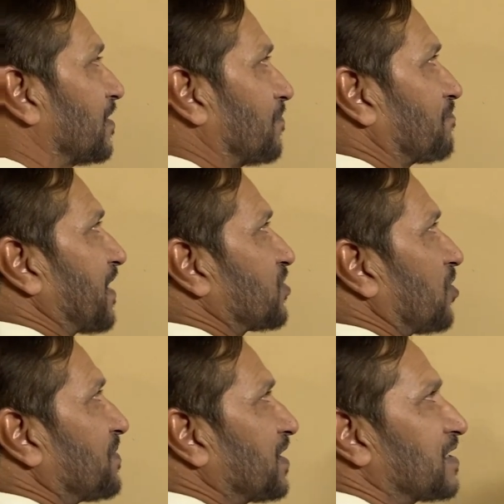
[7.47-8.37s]
My
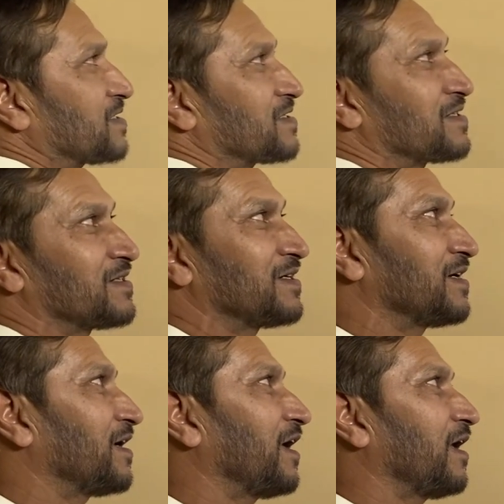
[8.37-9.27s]
topic is
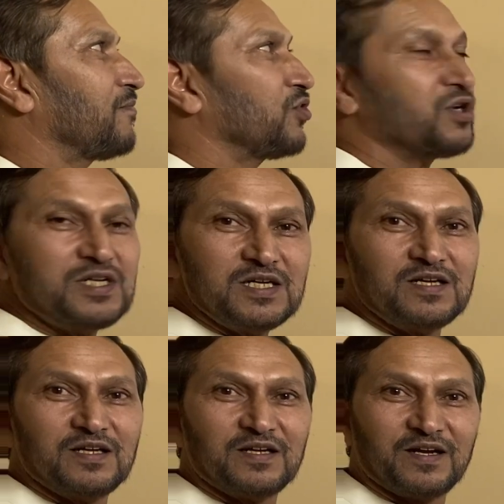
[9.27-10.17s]
immunity
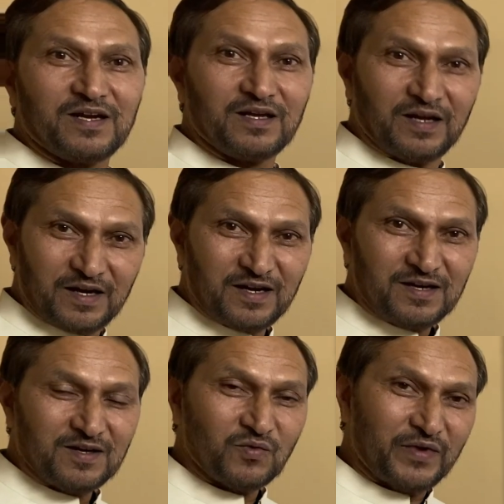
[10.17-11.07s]
and
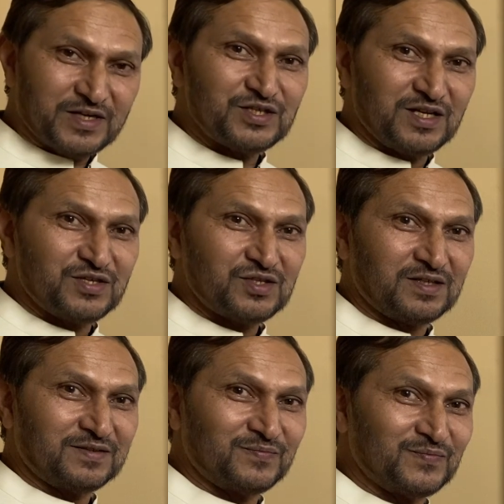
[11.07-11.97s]
vaccination.
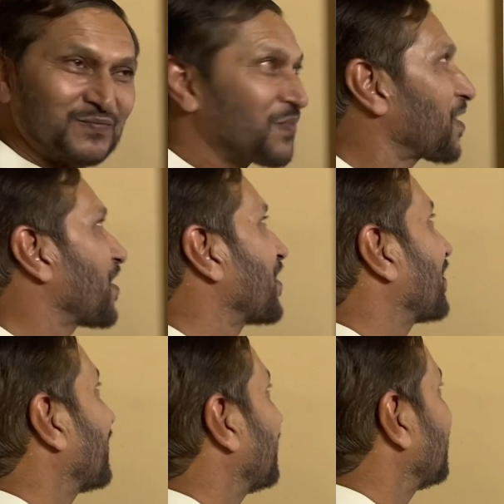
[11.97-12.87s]

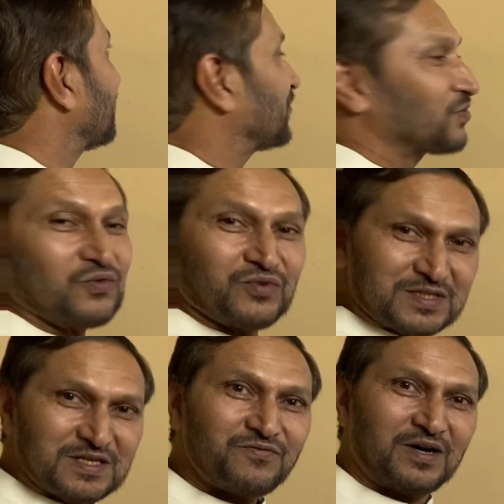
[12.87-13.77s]
So
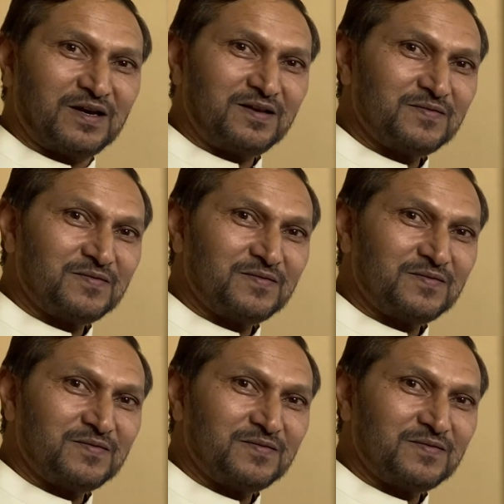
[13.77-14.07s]
first of all,